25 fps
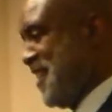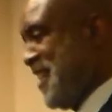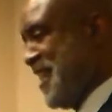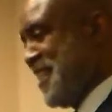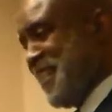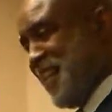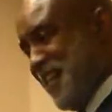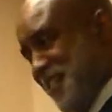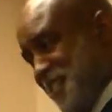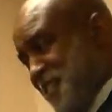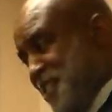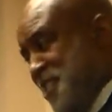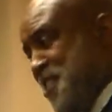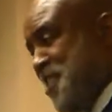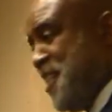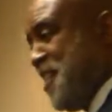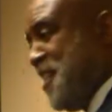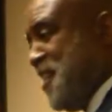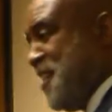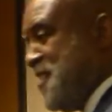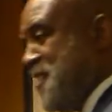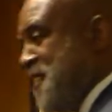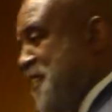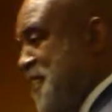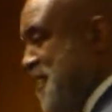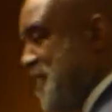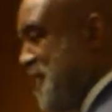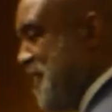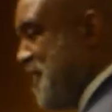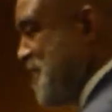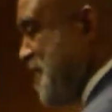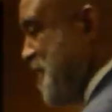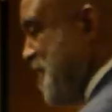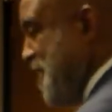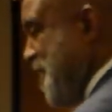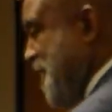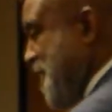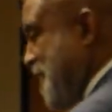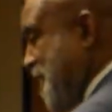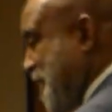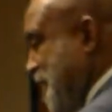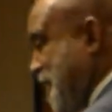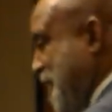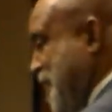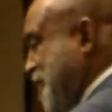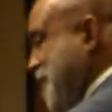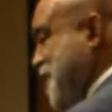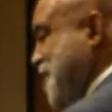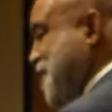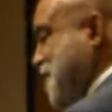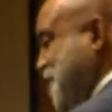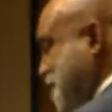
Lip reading: That's how good she is. All right?